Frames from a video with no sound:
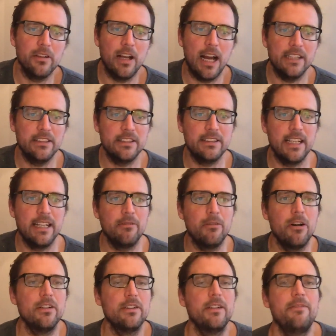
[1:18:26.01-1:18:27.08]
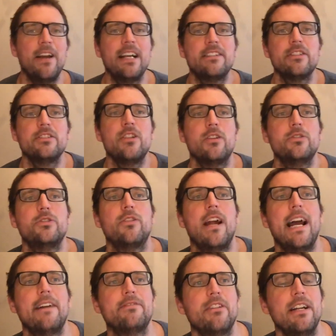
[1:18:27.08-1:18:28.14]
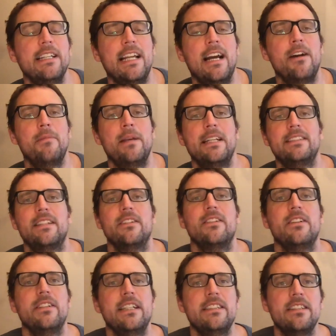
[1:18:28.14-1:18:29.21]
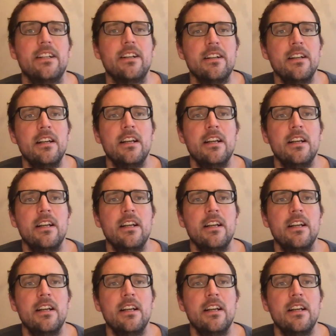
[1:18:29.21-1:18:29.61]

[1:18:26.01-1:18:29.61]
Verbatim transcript: I just think, well, the fact there's no draft right now makes it a little easier